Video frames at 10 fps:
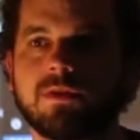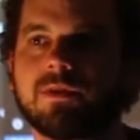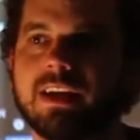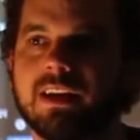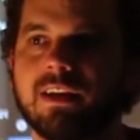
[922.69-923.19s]

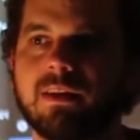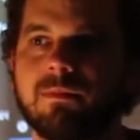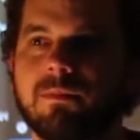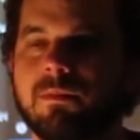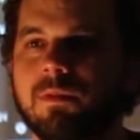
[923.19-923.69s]
of
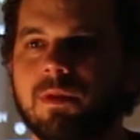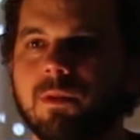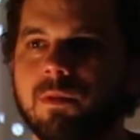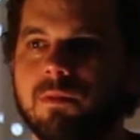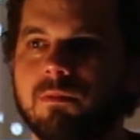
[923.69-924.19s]
data
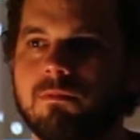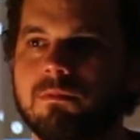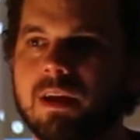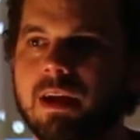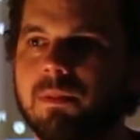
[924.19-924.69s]

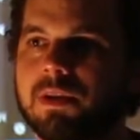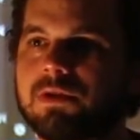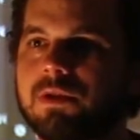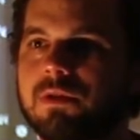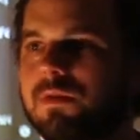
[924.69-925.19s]
and a
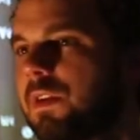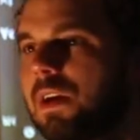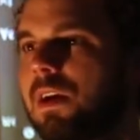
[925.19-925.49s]
bunch of